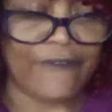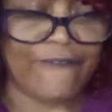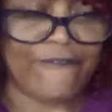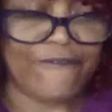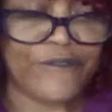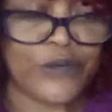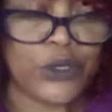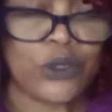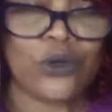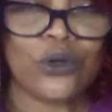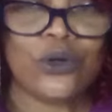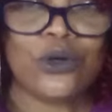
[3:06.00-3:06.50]

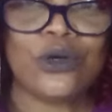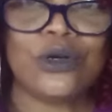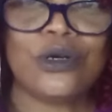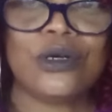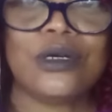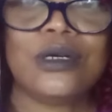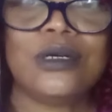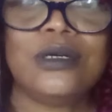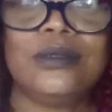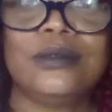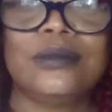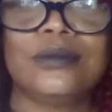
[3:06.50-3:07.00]

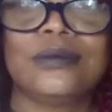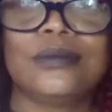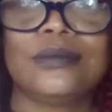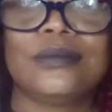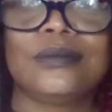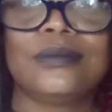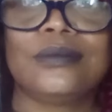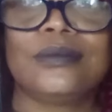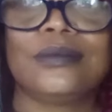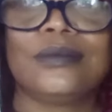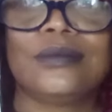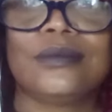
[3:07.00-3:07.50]
Fool.
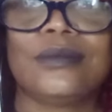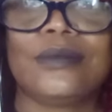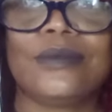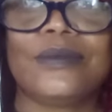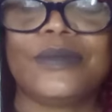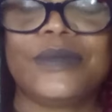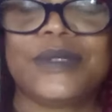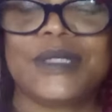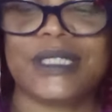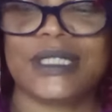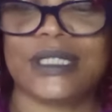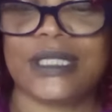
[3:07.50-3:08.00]

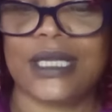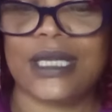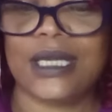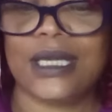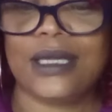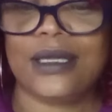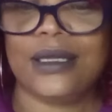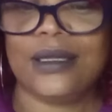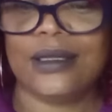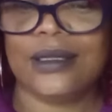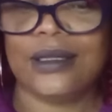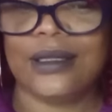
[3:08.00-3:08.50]

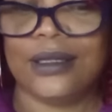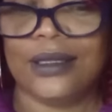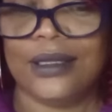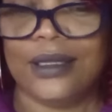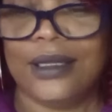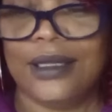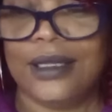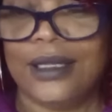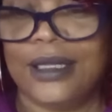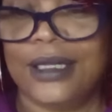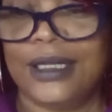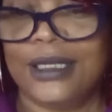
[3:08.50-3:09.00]
See?
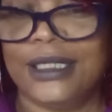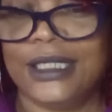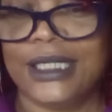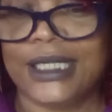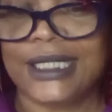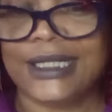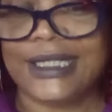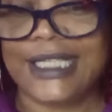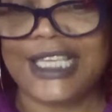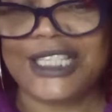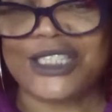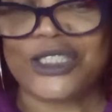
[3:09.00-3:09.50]
Look
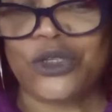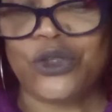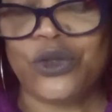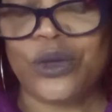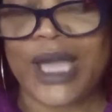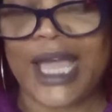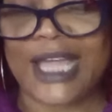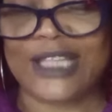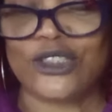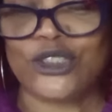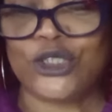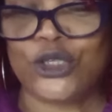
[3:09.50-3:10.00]
at that. So you
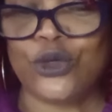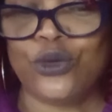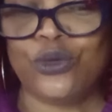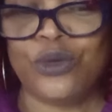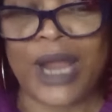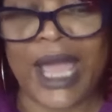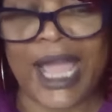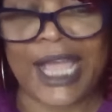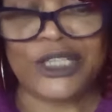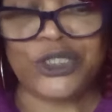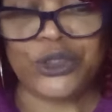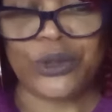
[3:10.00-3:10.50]
got two
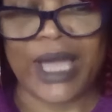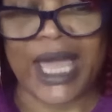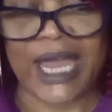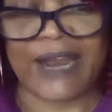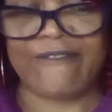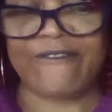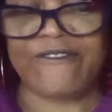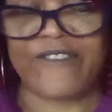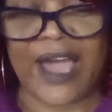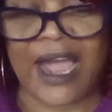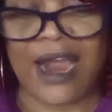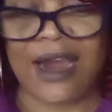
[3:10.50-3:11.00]
knights. You got a
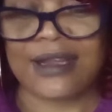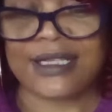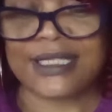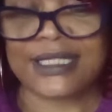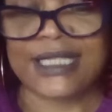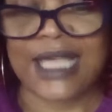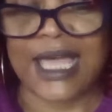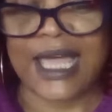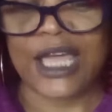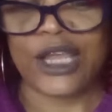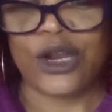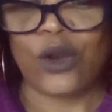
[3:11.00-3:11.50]
fire
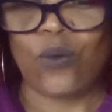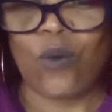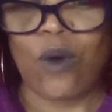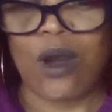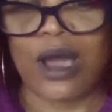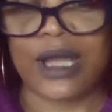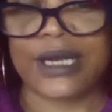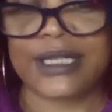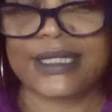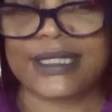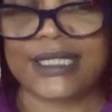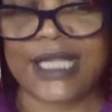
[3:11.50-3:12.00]
sign, a
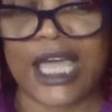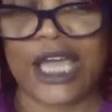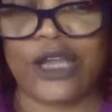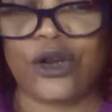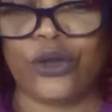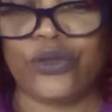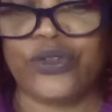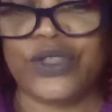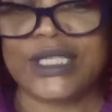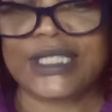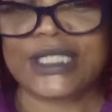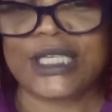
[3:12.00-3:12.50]
water sign,
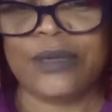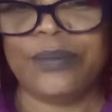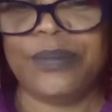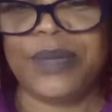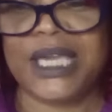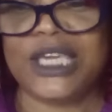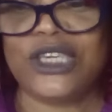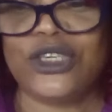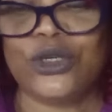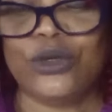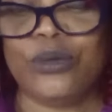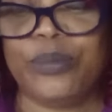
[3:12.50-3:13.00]
or this could be
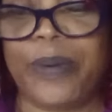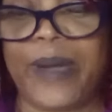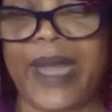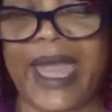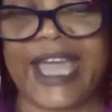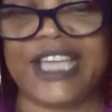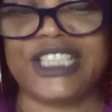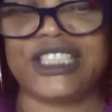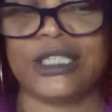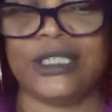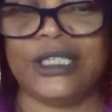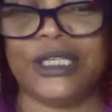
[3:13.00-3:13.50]
you
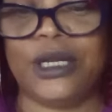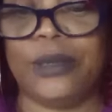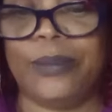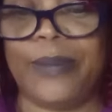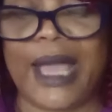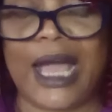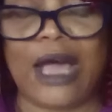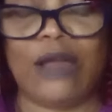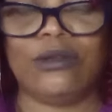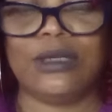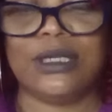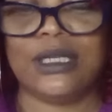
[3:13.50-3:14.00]
passionate
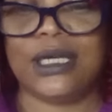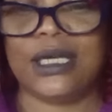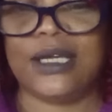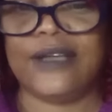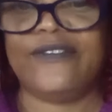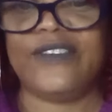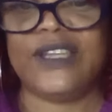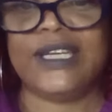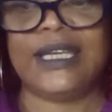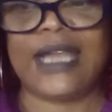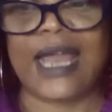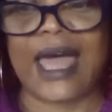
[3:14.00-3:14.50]
about
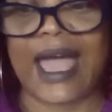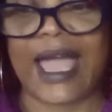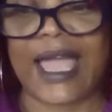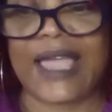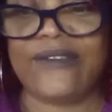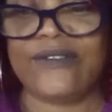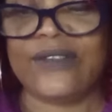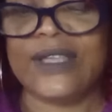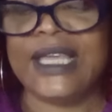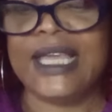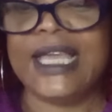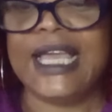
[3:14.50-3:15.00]
love and
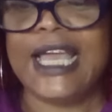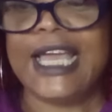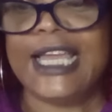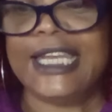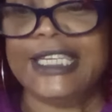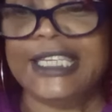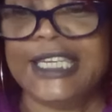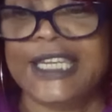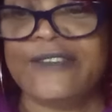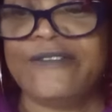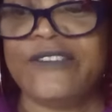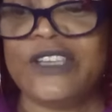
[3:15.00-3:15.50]
life,
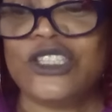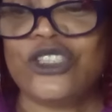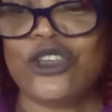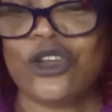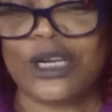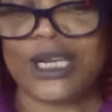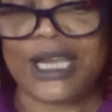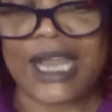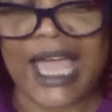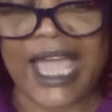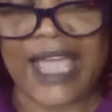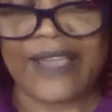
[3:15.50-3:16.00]
living your
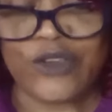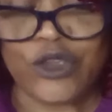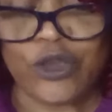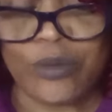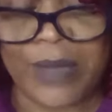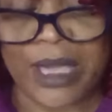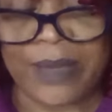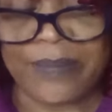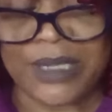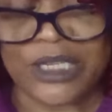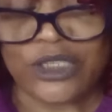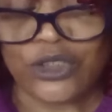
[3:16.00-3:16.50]
life. You
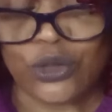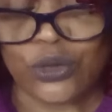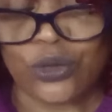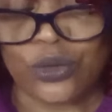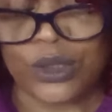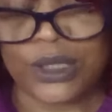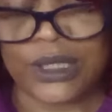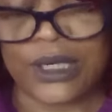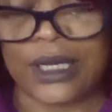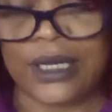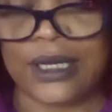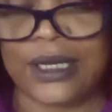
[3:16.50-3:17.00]
may be
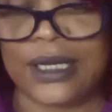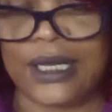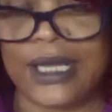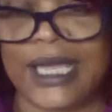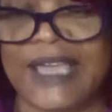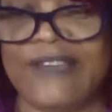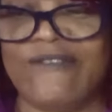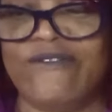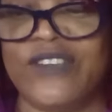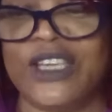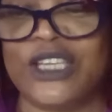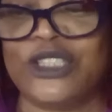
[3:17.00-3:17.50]
doing
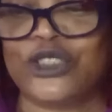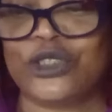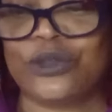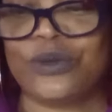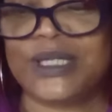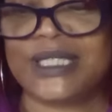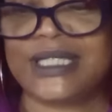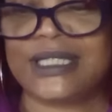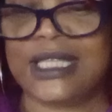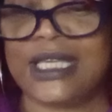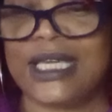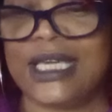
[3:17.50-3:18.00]

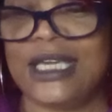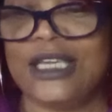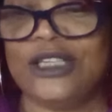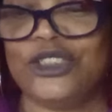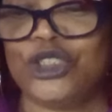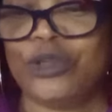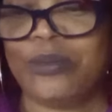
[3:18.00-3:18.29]
adventurous things.